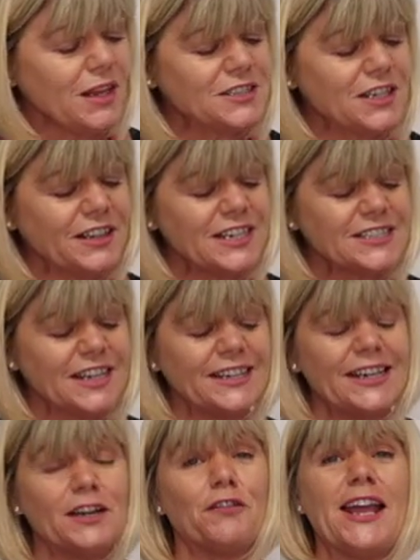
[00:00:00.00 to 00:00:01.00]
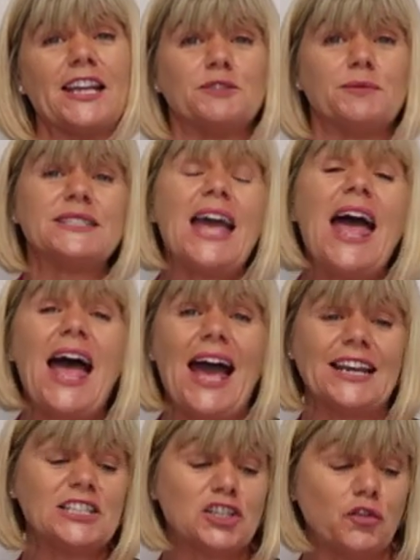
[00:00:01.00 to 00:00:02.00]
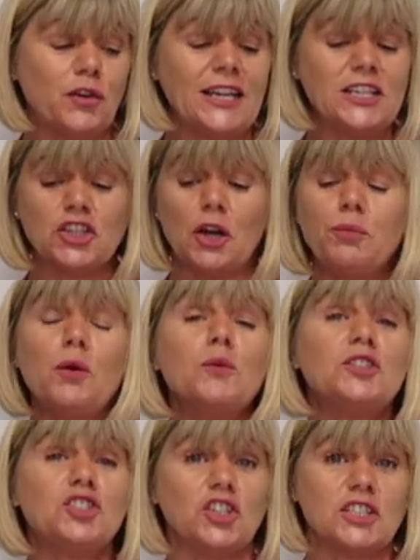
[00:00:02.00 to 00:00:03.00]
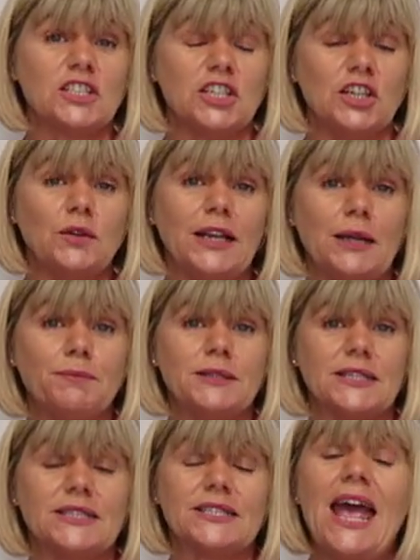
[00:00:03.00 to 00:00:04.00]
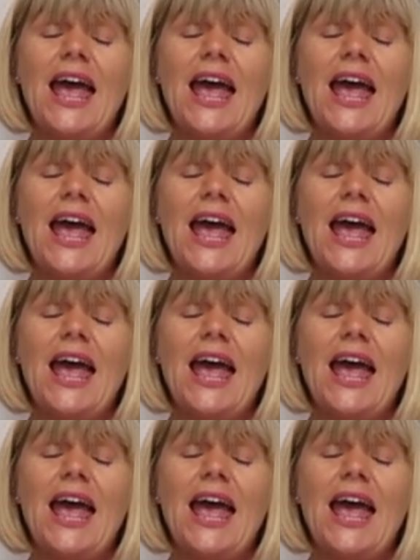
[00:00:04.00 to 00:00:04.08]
So there's our little arrangement, and it's greened up with just the eucalyptus.